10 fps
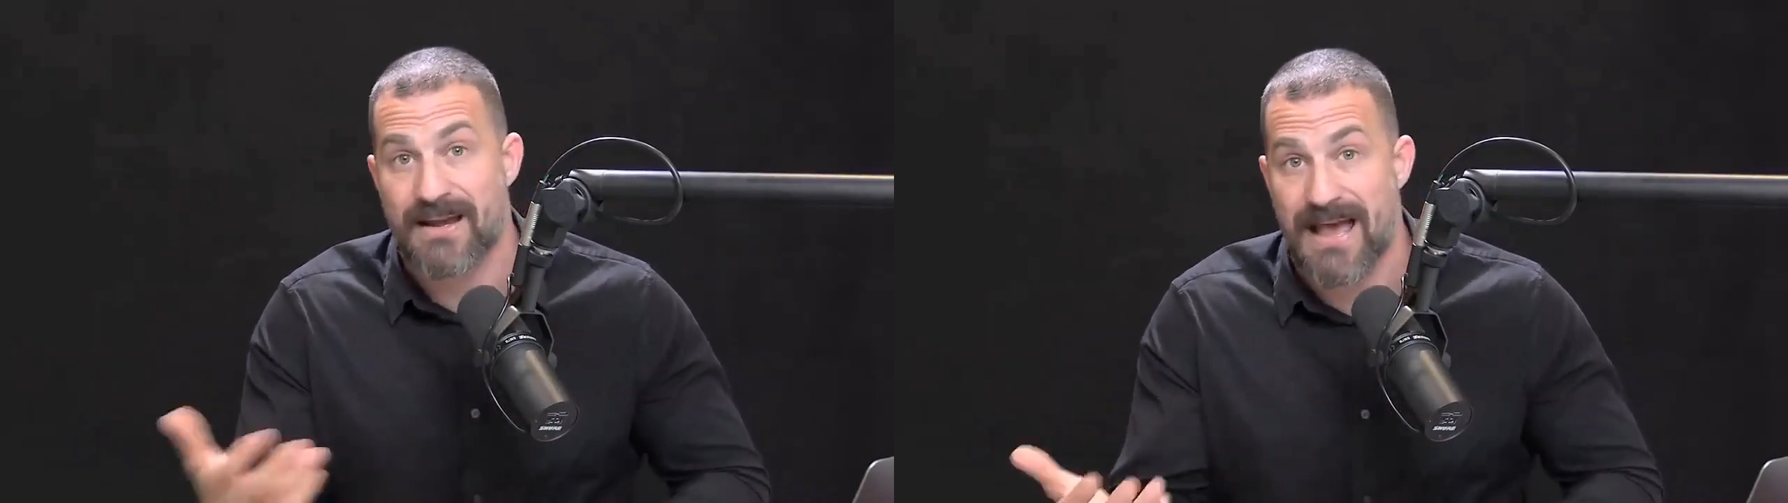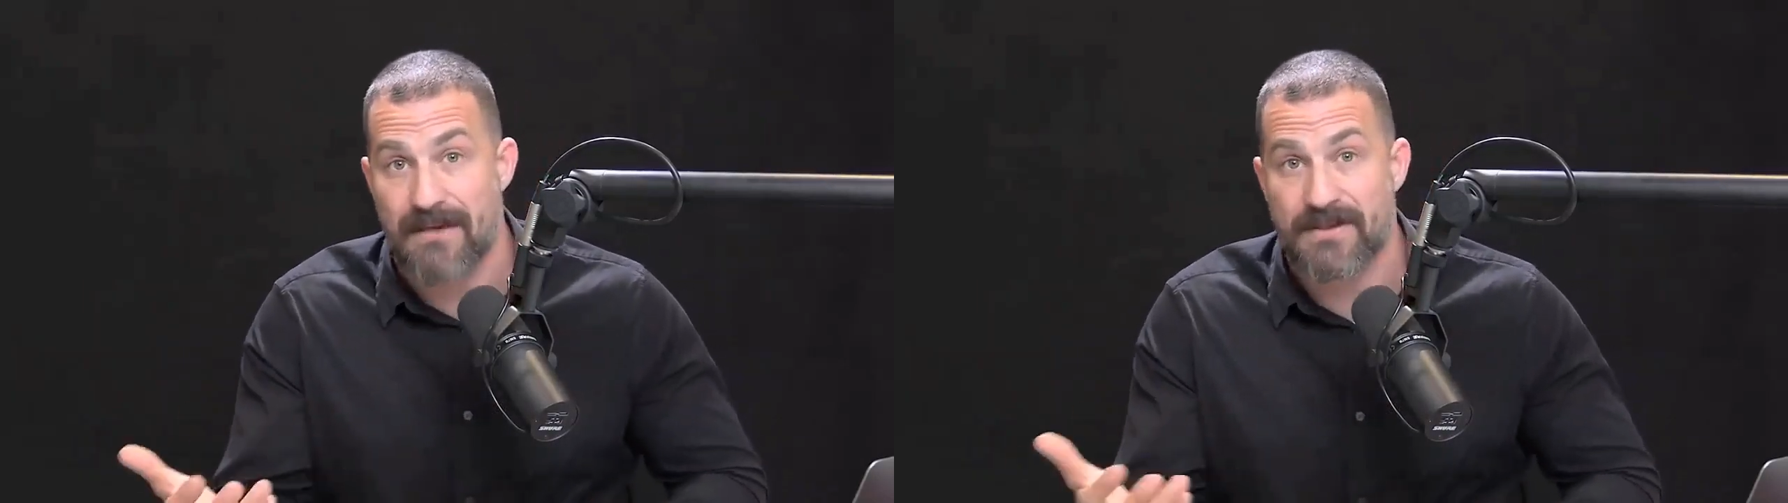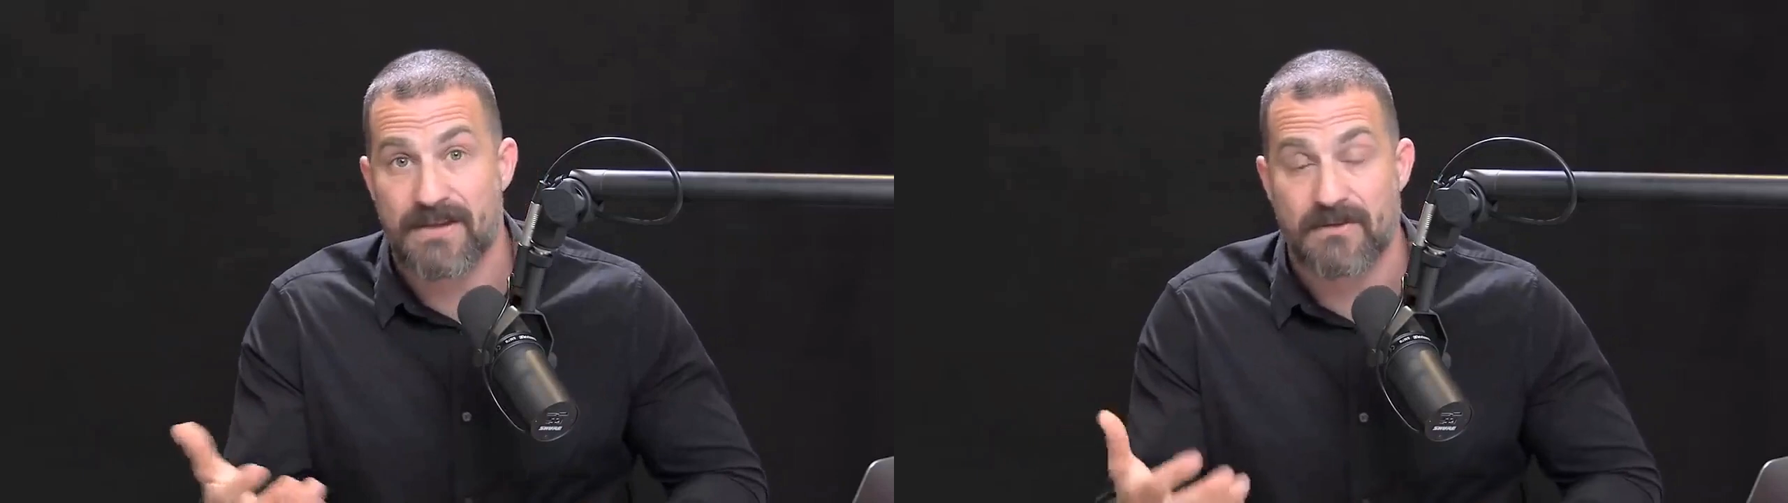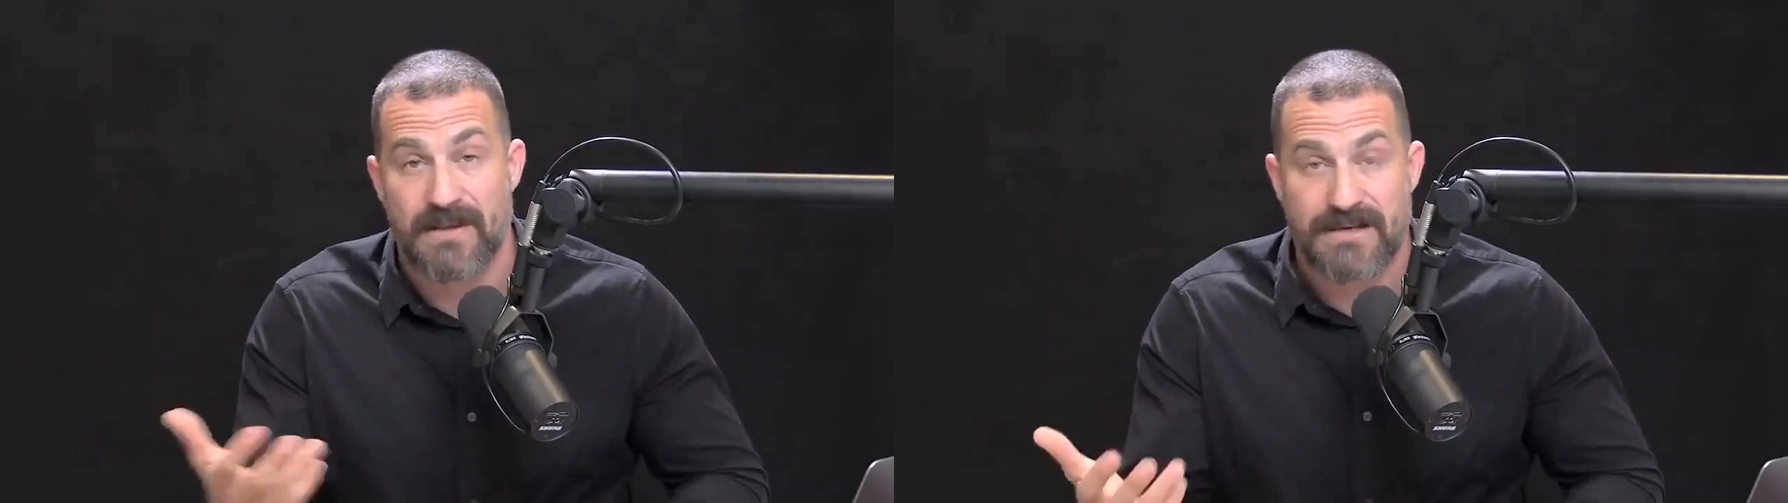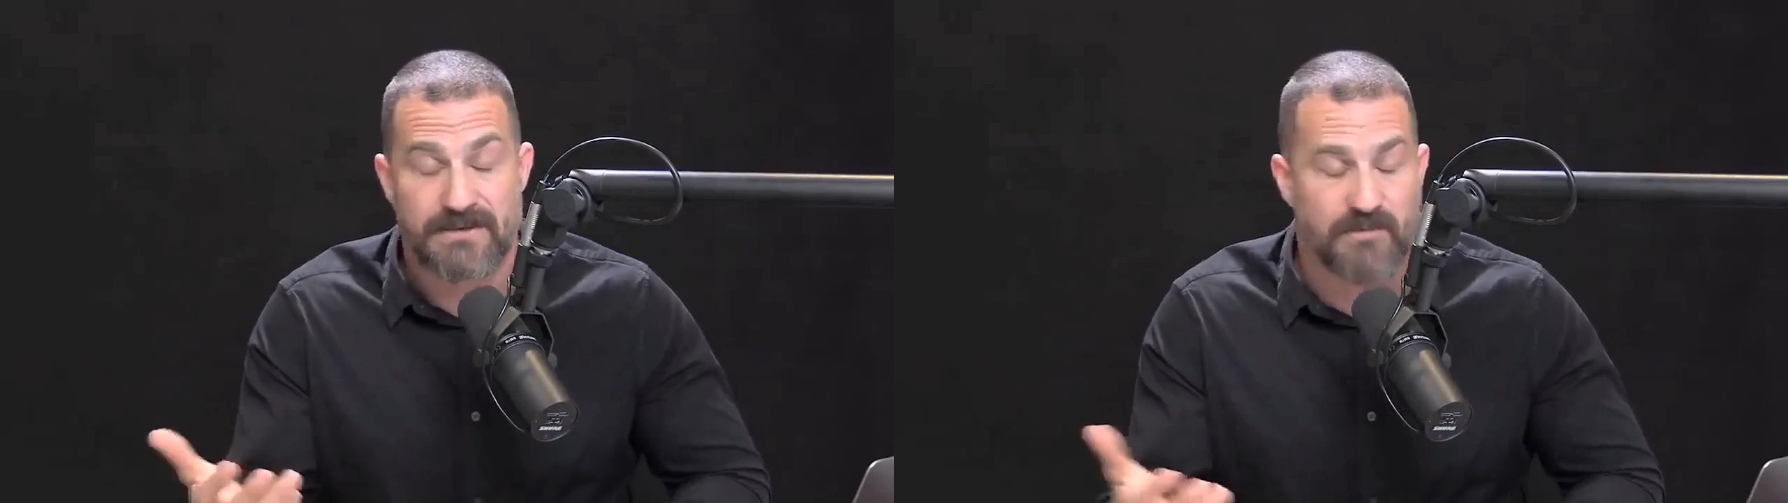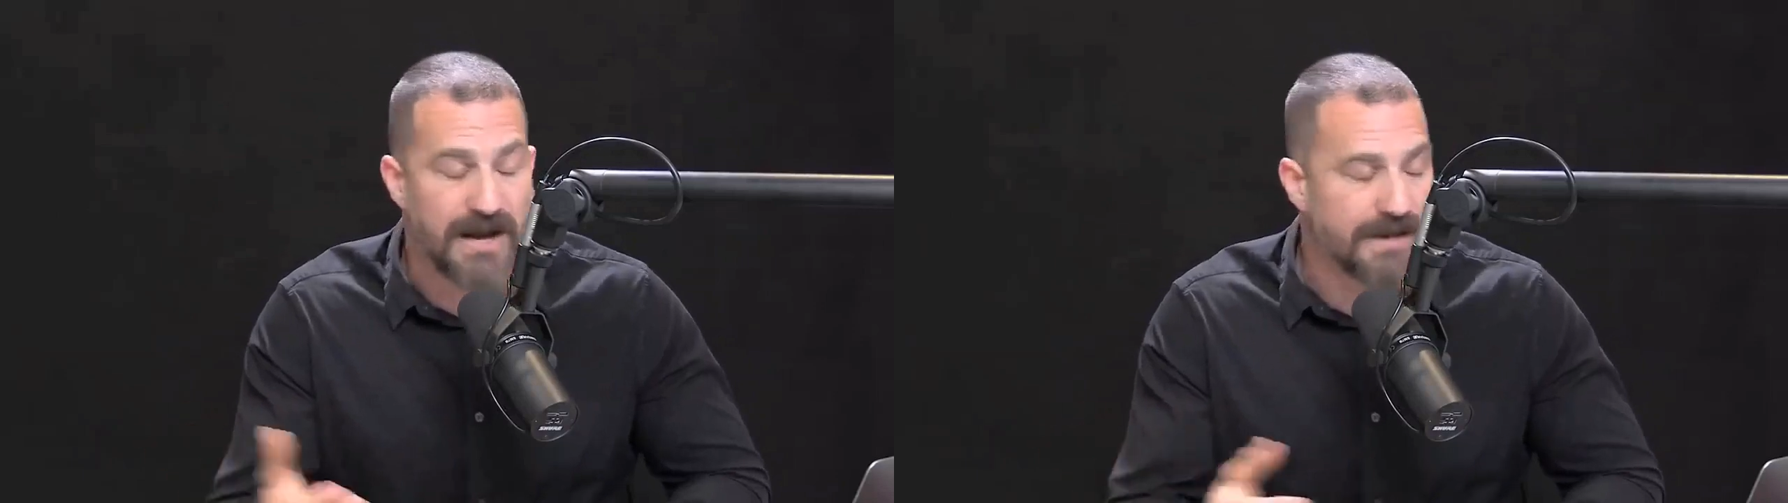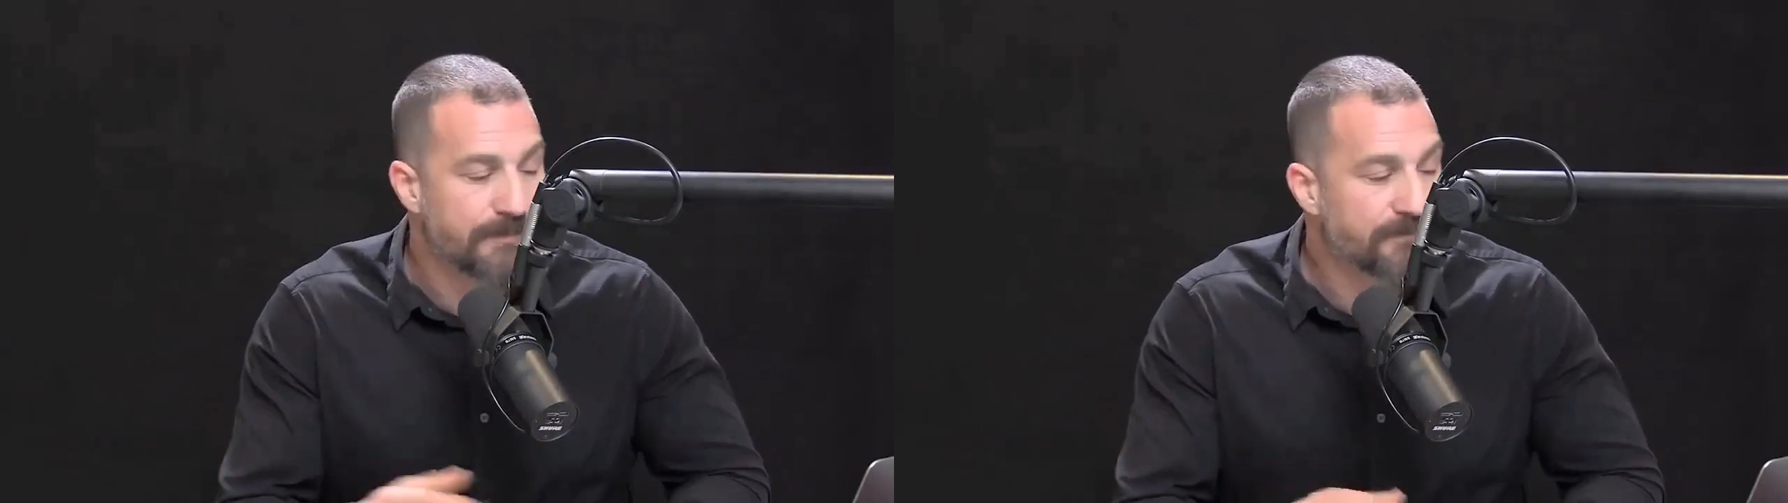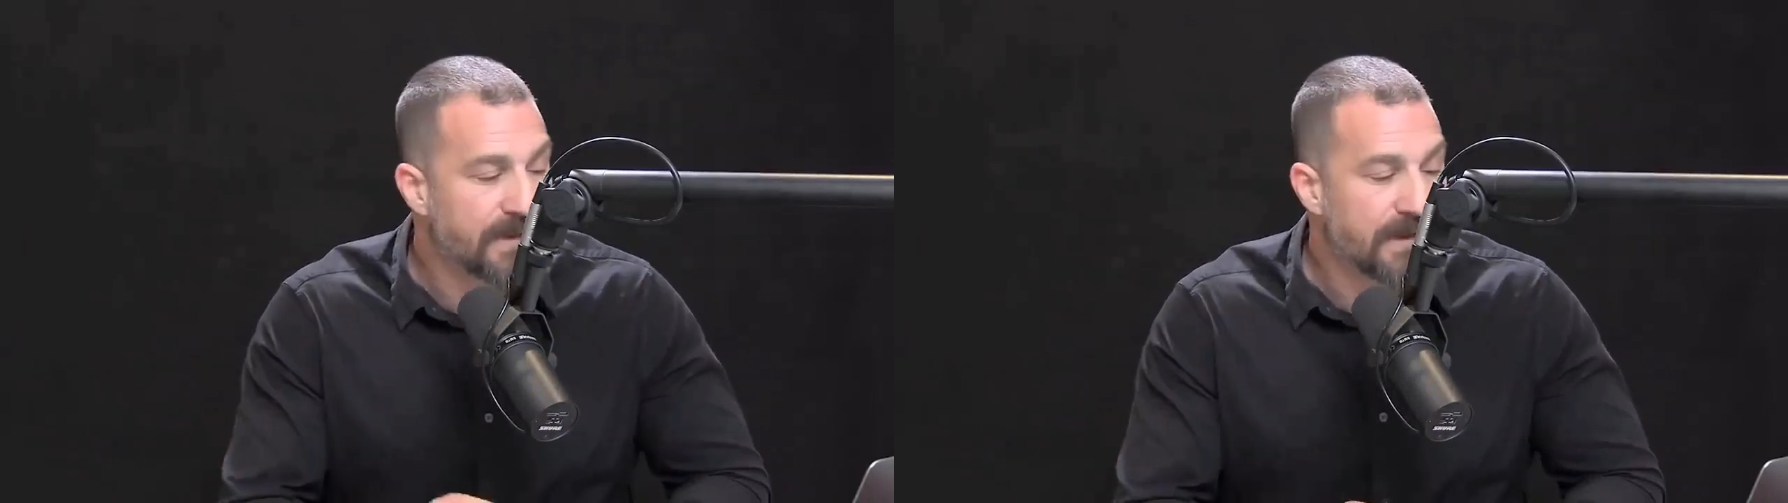any habit that you'd like to break.